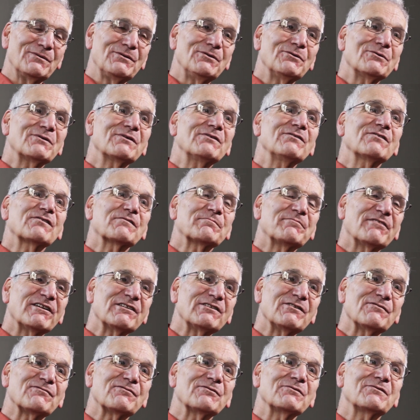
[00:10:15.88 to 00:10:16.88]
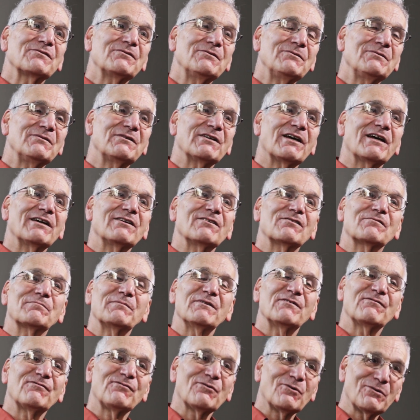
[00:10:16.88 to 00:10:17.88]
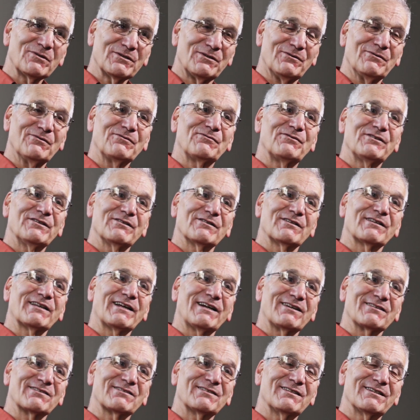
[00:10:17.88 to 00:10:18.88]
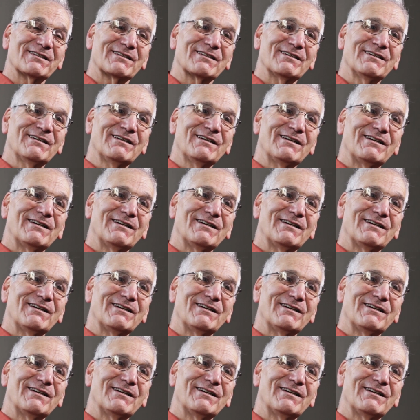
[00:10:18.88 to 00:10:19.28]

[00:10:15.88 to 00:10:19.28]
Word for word: you can spread it for 2 days before you feel that sick,